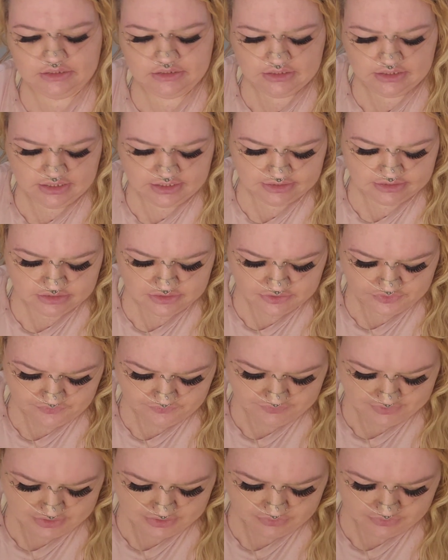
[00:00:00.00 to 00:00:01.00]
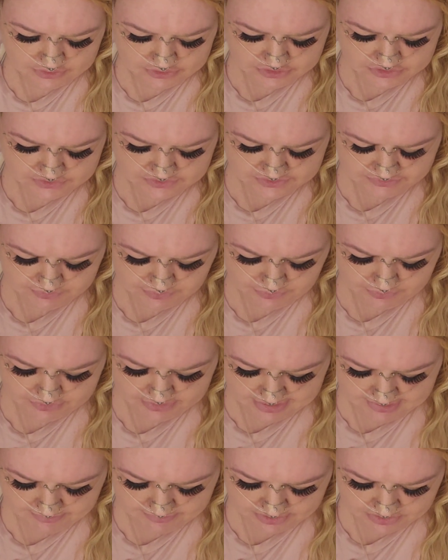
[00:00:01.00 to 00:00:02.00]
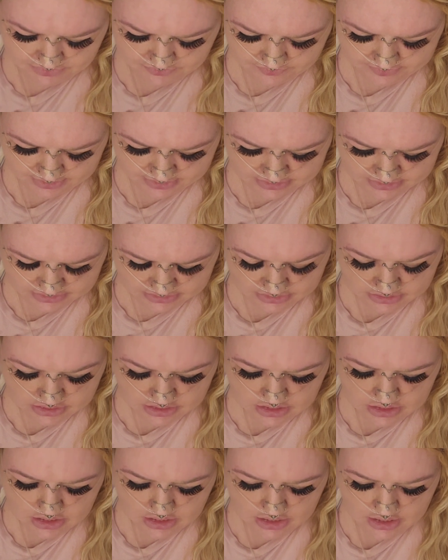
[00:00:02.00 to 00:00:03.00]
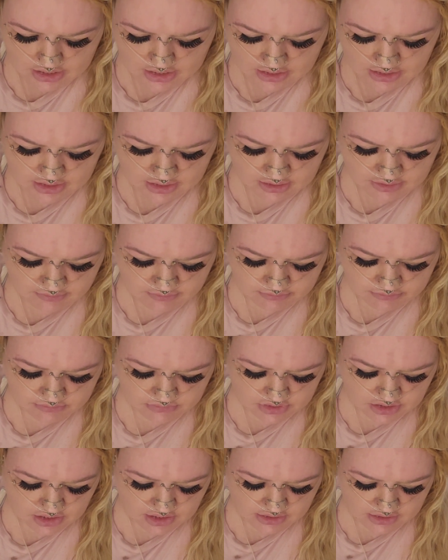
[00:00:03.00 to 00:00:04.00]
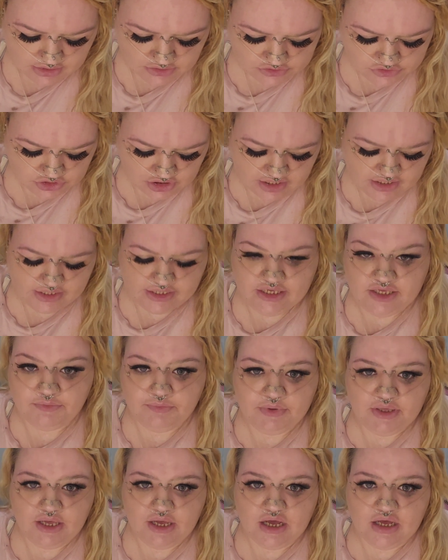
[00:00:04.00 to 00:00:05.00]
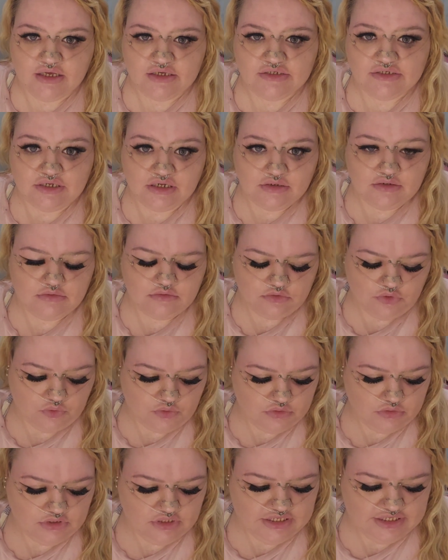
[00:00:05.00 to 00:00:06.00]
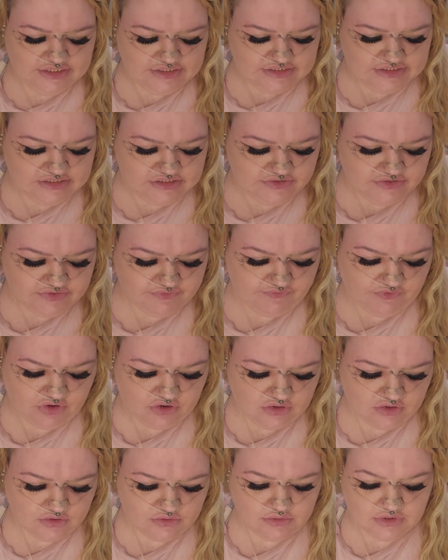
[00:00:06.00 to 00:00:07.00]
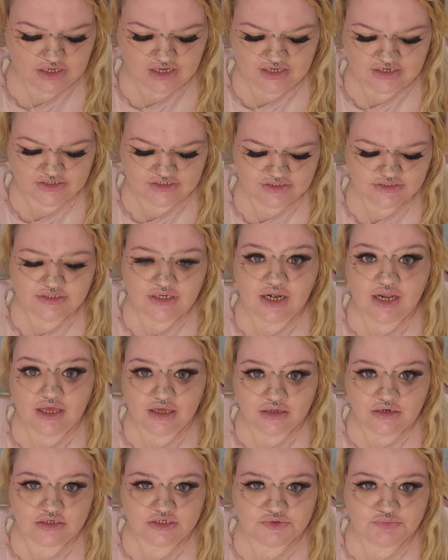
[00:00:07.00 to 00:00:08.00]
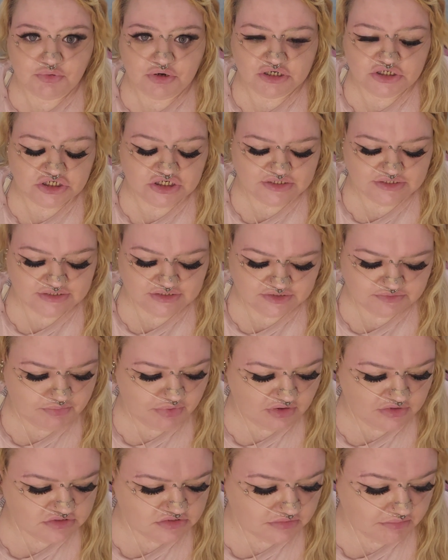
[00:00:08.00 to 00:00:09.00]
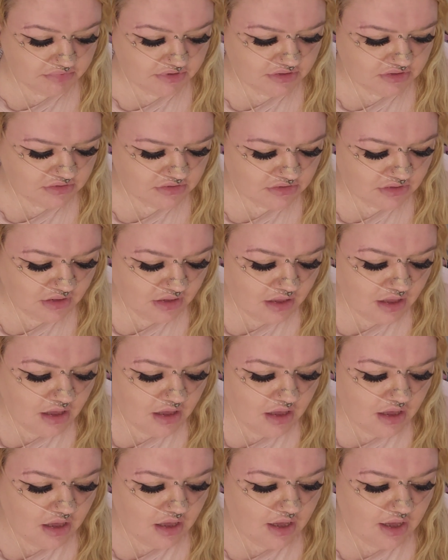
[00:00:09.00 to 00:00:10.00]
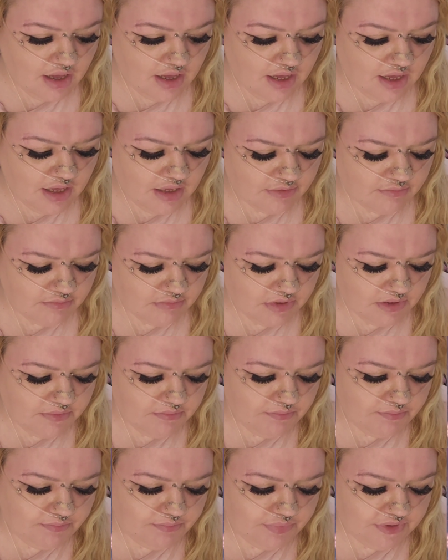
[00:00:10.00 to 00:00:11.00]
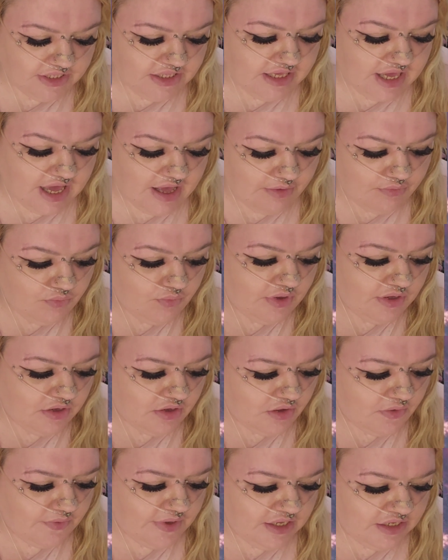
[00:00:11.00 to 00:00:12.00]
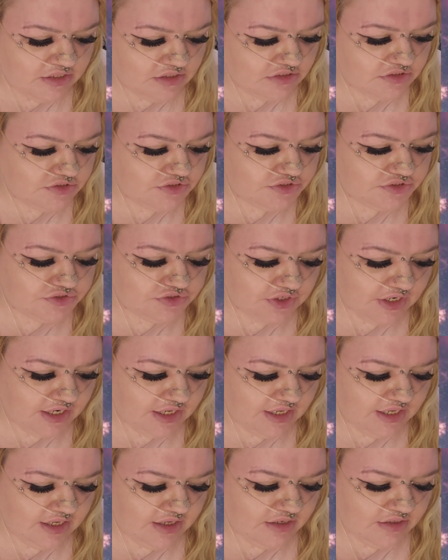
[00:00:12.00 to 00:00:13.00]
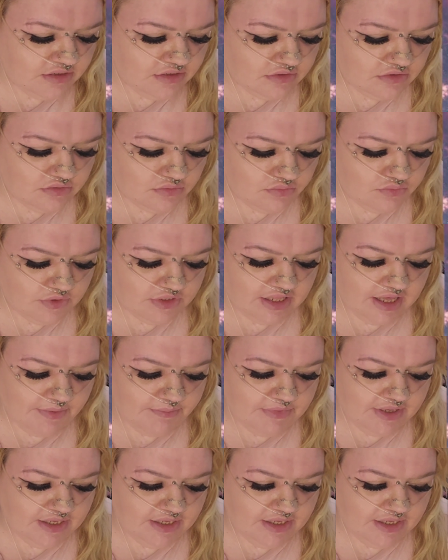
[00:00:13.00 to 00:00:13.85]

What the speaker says: in there, and I really want to do something with that middle one. And I'll try and keep it as easy to follow and as little as brushes as possible. But yeah, we're going straight in with our